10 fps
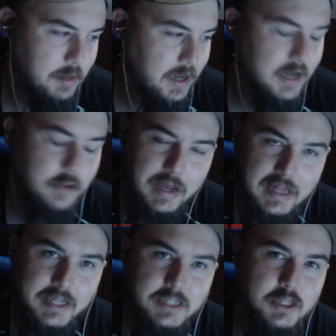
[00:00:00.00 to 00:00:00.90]
But anyway,
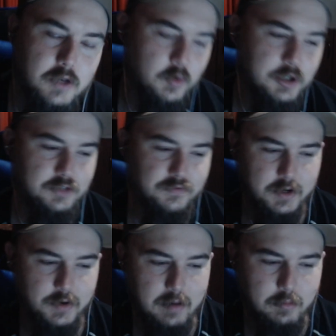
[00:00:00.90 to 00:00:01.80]
link to the original
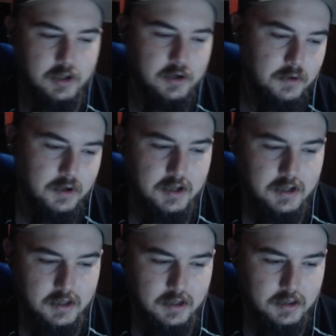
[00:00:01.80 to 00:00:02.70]
video down below
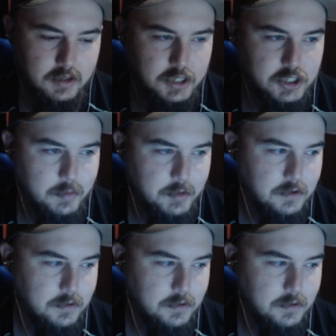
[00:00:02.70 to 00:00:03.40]
let's jump into